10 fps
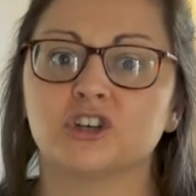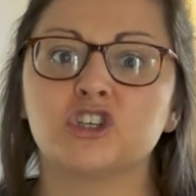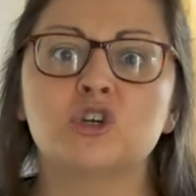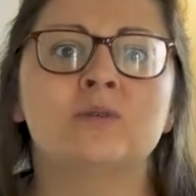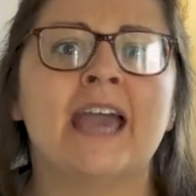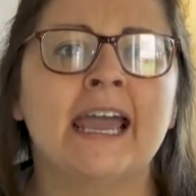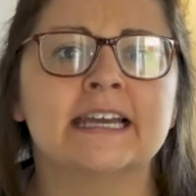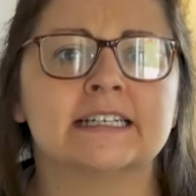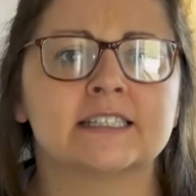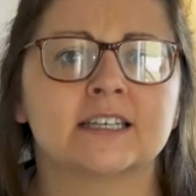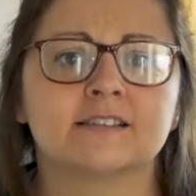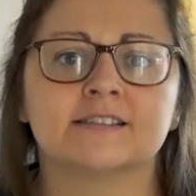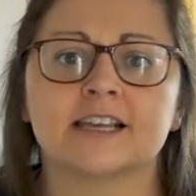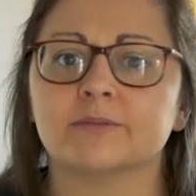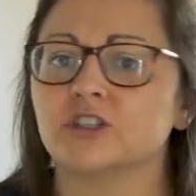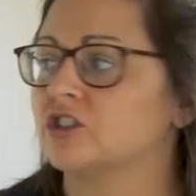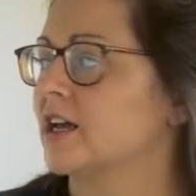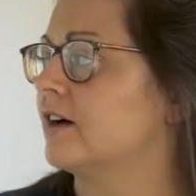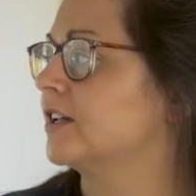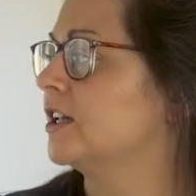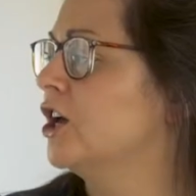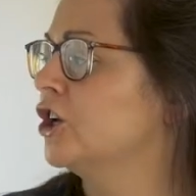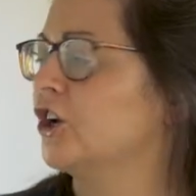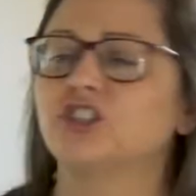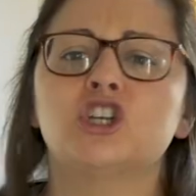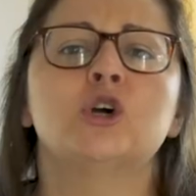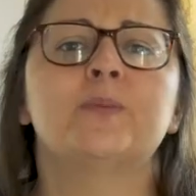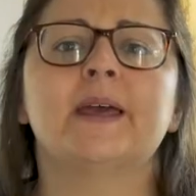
You can't, Sammy shouted. You're too